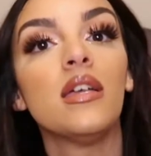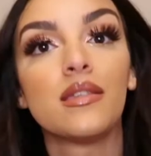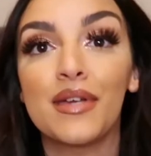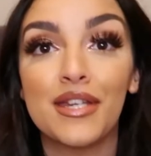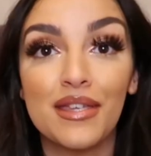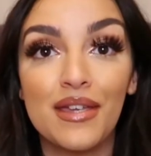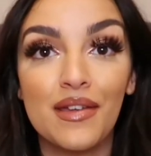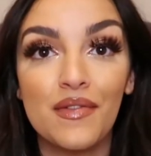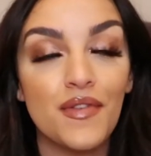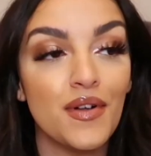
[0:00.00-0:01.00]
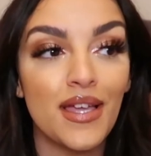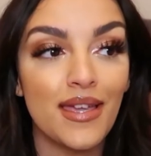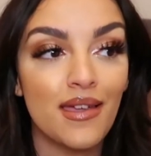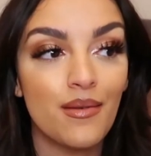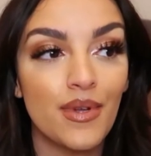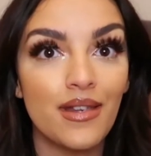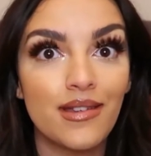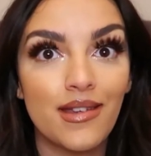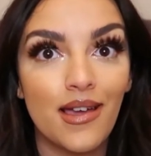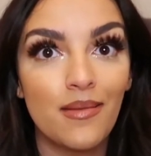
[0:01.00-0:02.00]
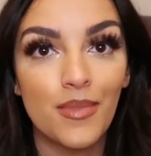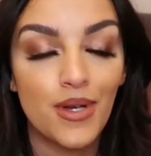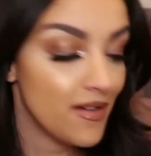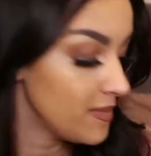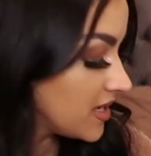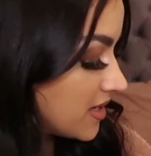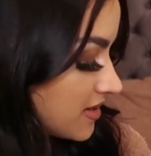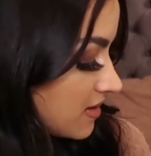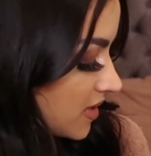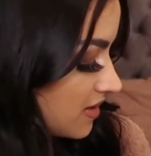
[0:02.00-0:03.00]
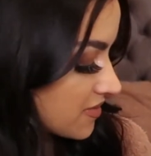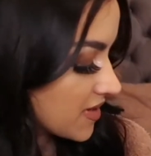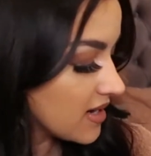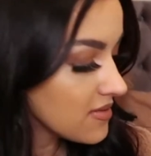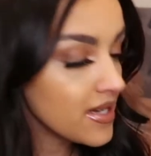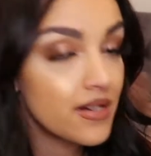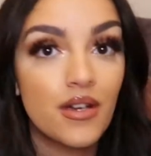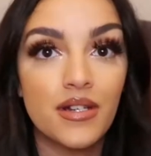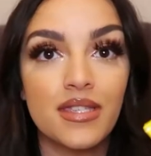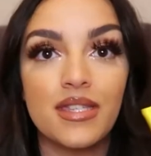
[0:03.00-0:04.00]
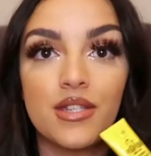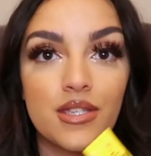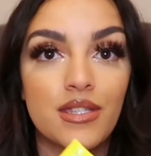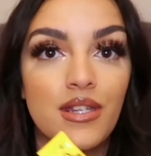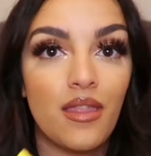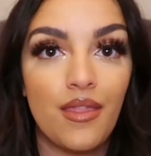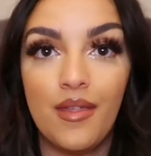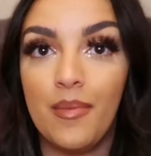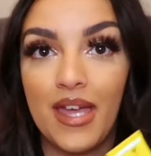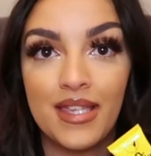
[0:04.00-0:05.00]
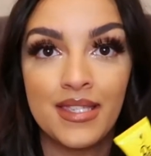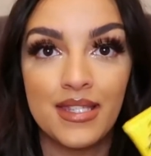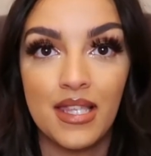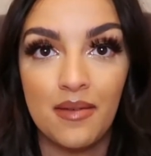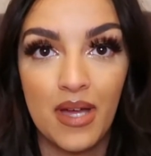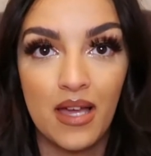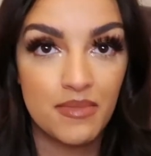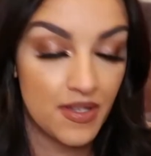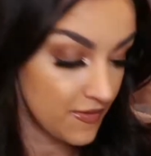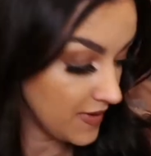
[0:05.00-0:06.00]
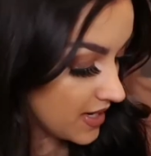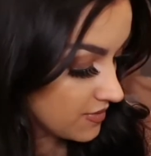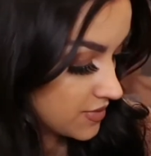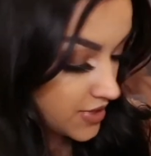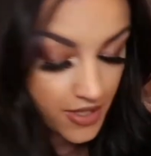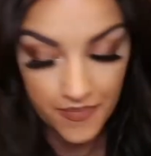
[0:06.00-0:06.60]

especially for like winter time, but I've been using them all throughout, and honestly just the best lip balms I've found.